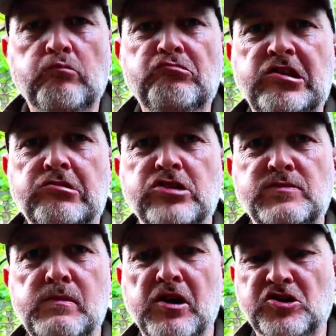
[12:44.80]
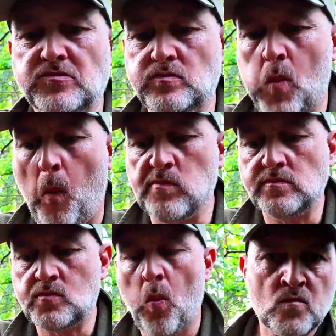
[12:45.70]
Really crispy base.
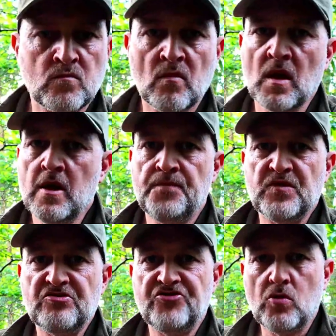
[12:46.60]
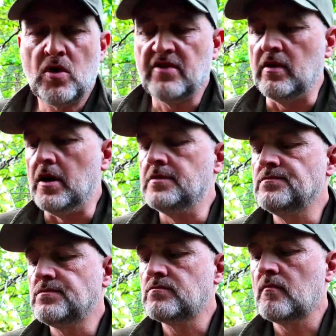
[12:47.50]
There's no word of a lie.
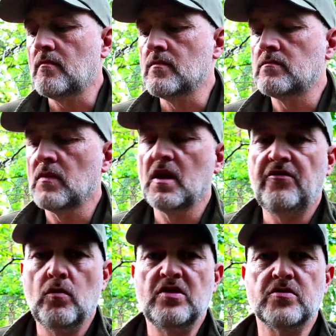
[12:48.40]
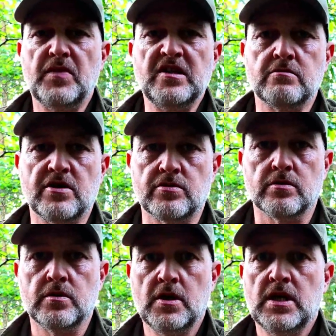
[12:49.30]
If you went into a pizza
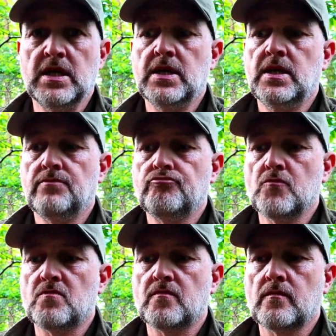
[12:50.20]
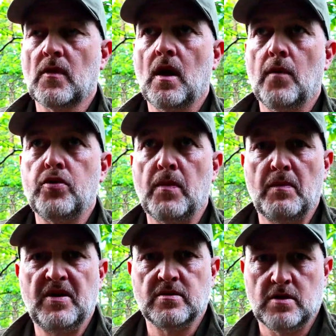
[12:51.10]
restaurant, a proper
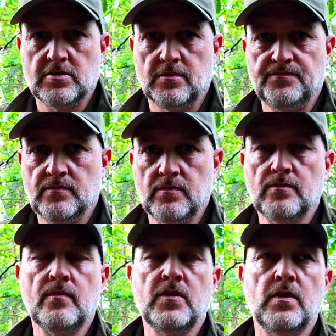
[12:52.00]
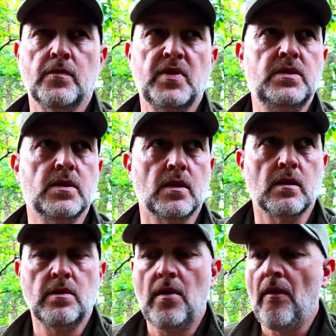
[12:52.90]
pizza restaurant, not Pizza Hut,
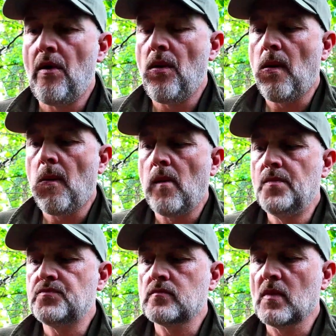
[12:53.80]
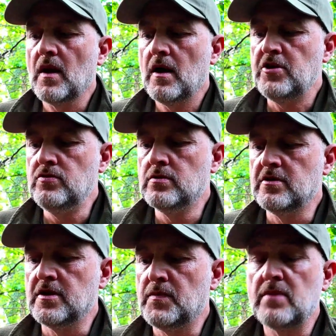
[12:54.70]
and you
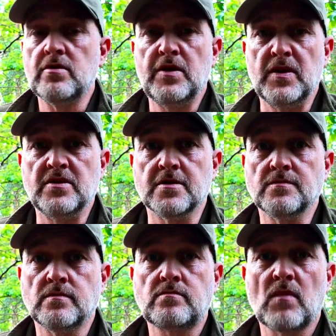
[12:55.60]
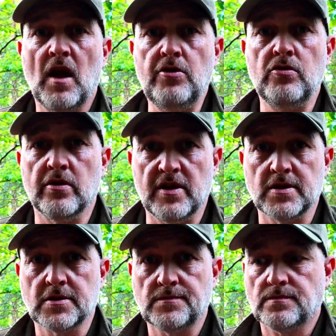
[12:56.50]
ordered a pepperoni pizza, and you got
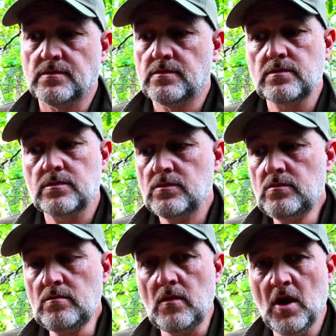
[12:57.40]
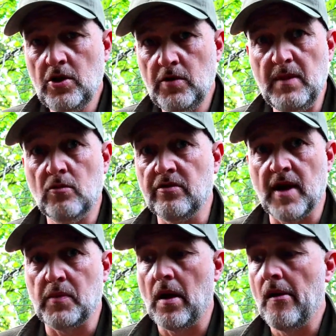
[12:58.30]
this, you'd be more
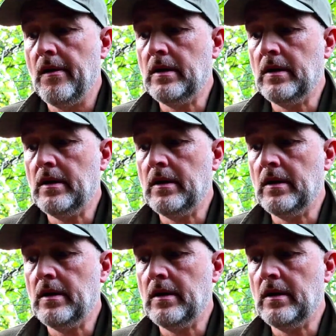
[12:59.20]
than happy.